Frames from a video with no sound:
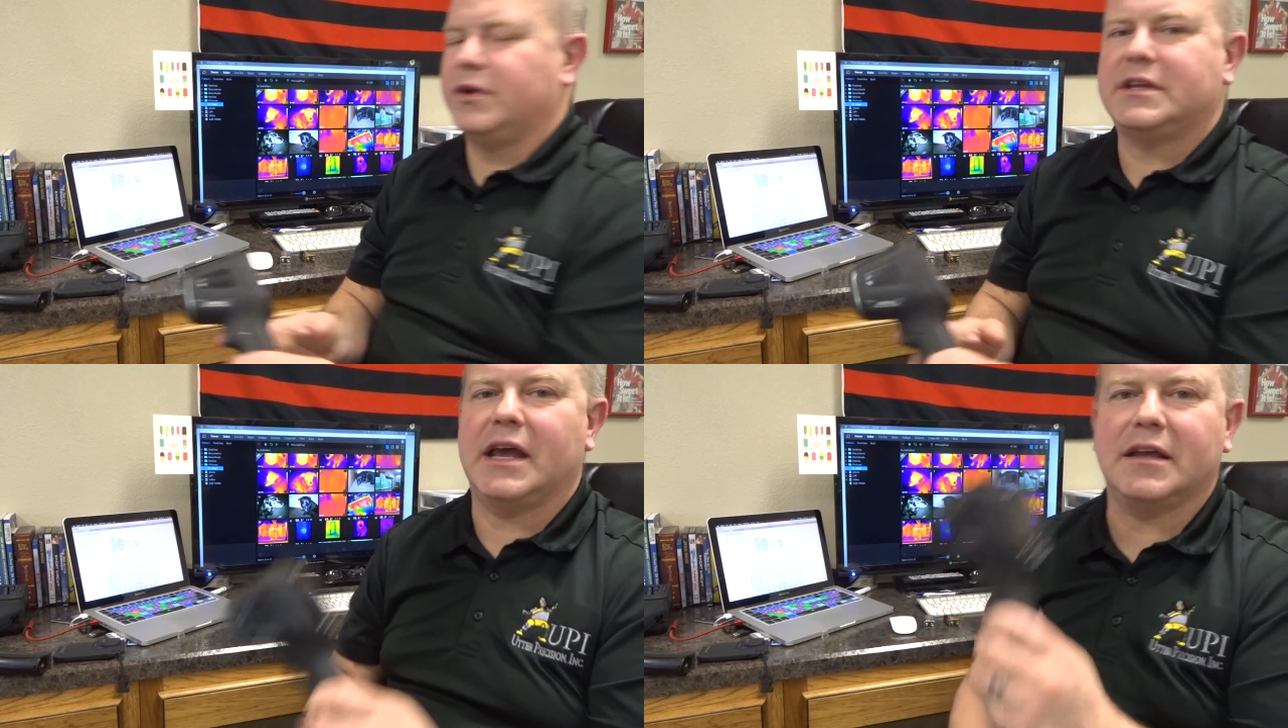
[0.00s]

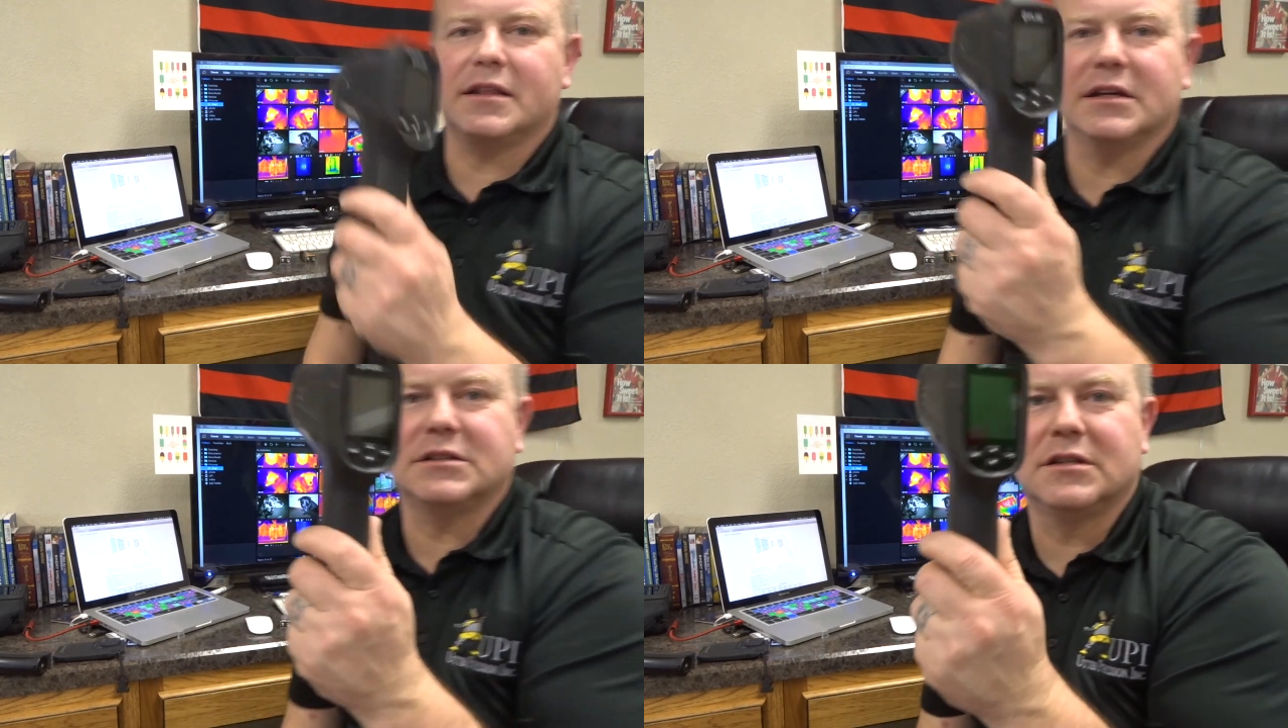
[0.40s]
we take
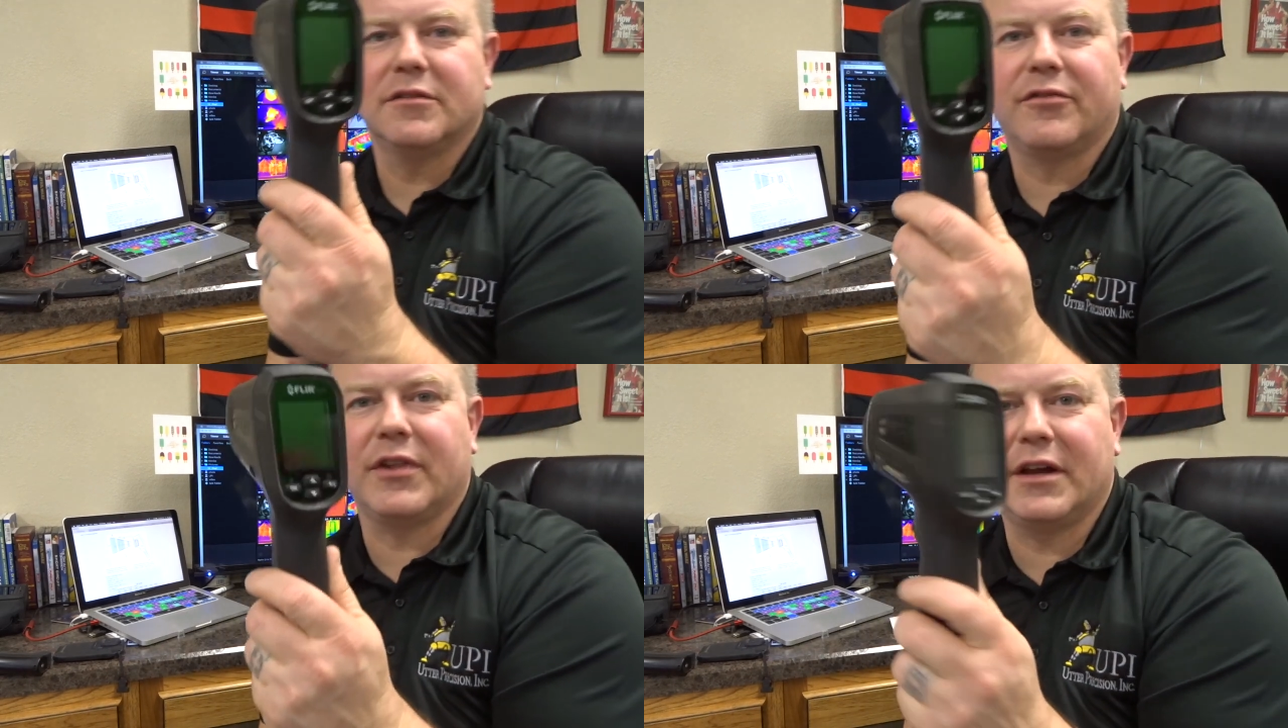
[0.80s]
this
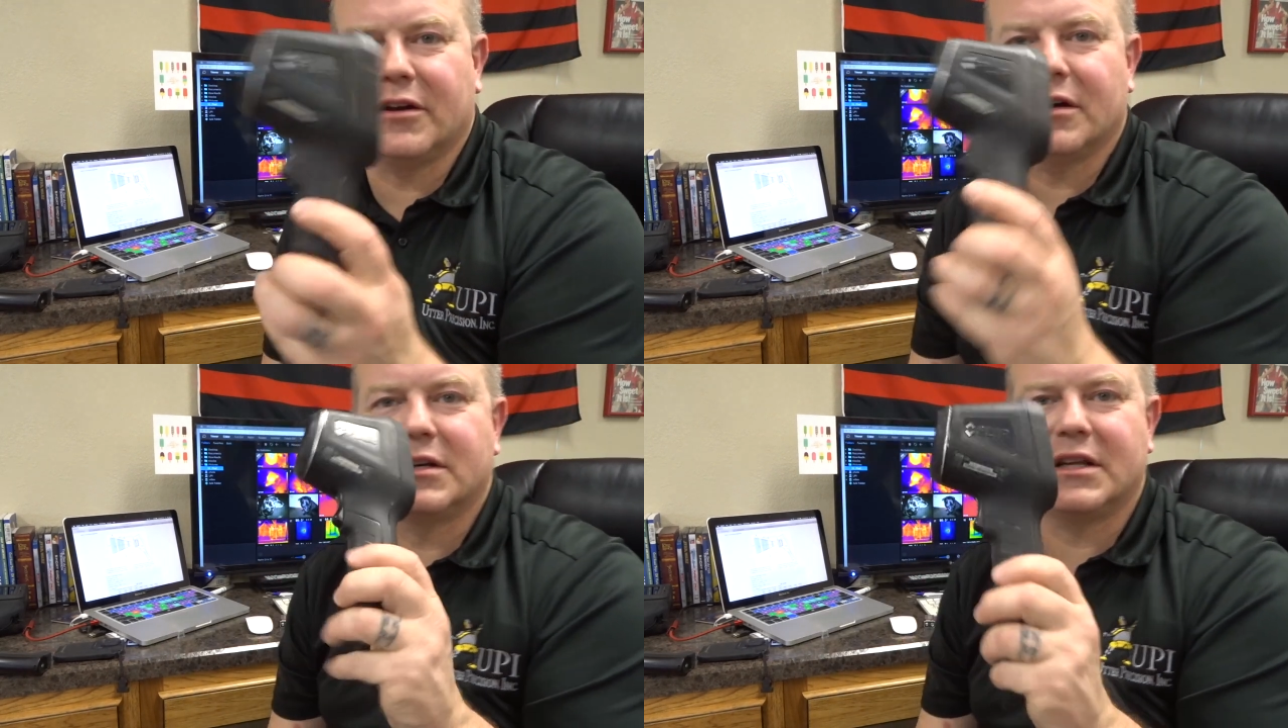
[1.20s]

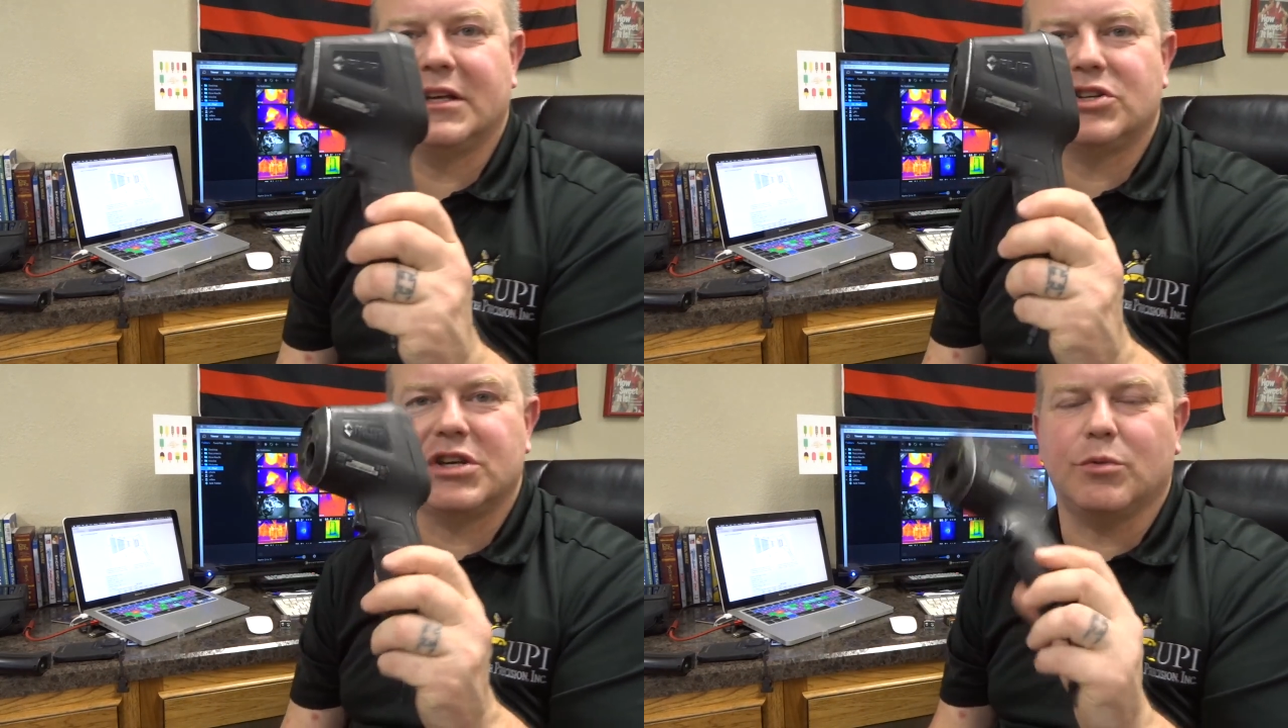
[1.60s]
FLIR
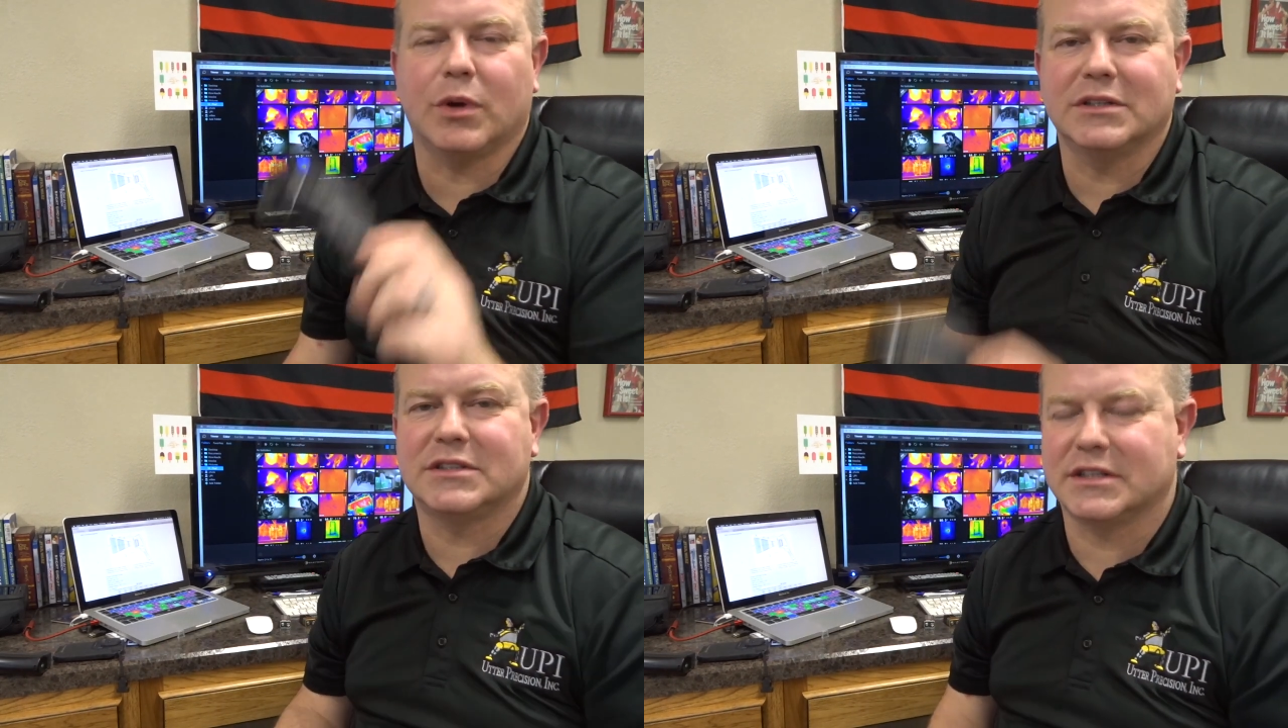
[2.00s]

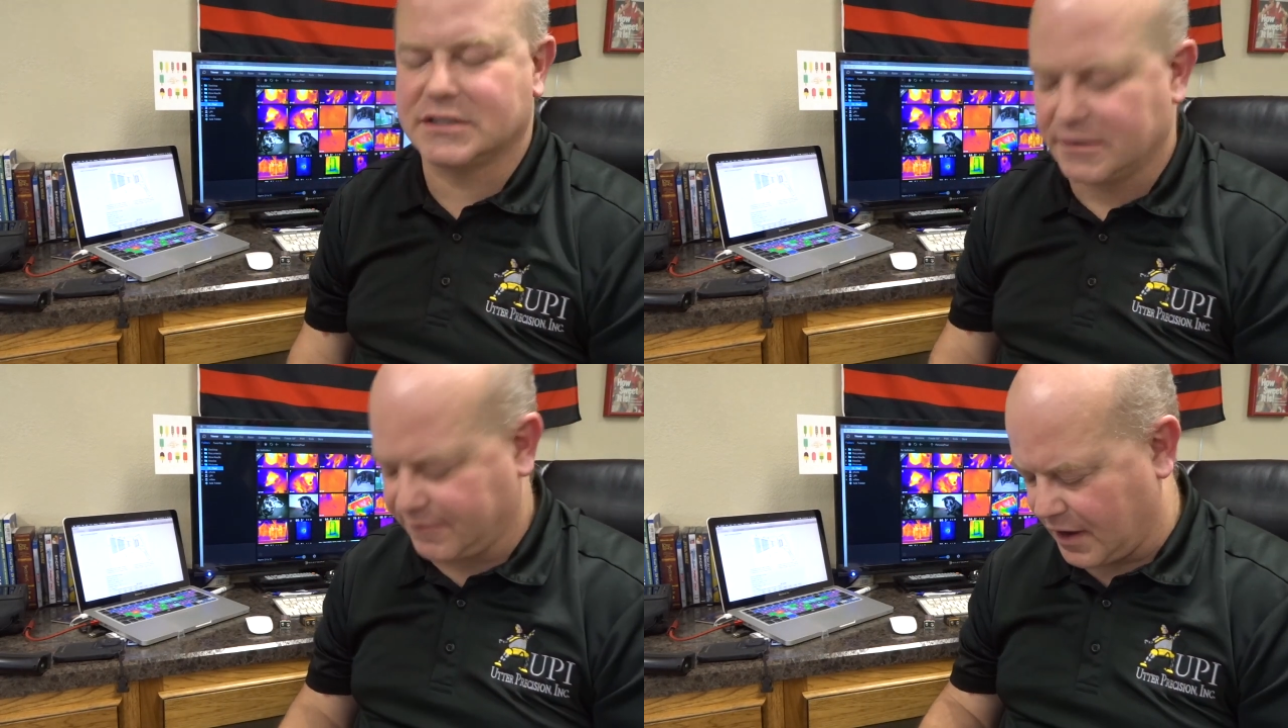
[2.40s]

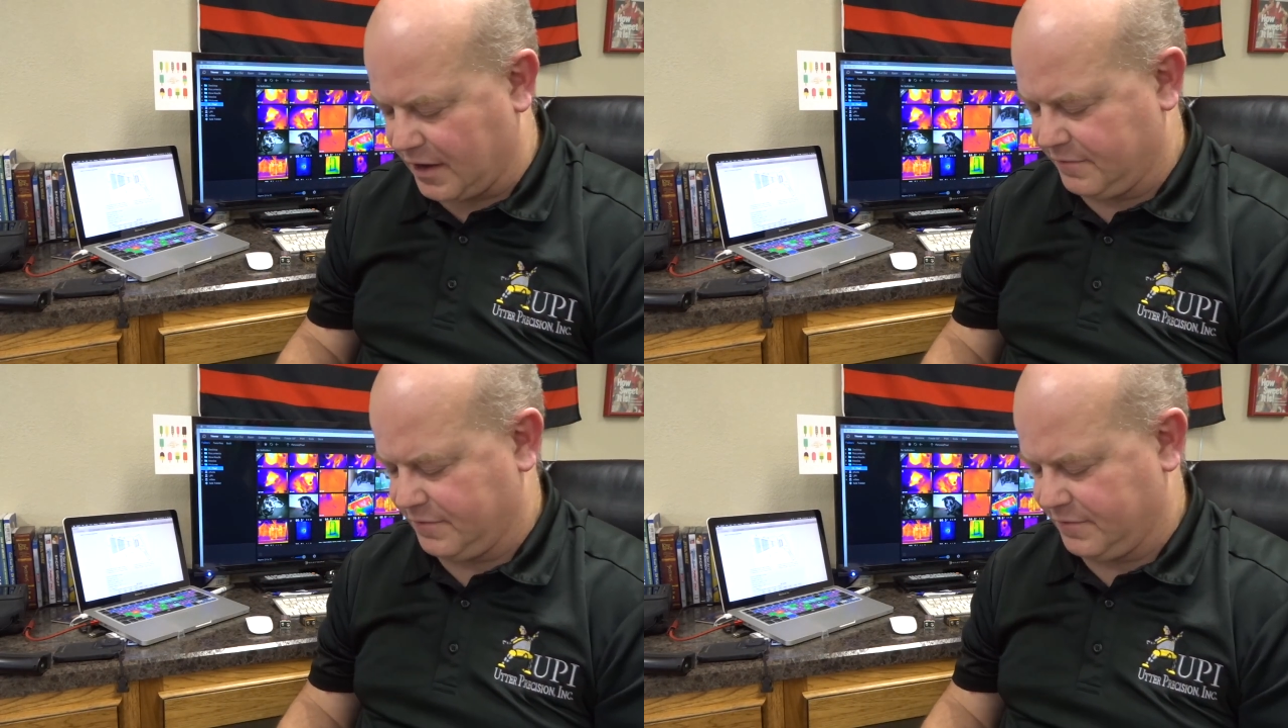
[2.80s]
TG165,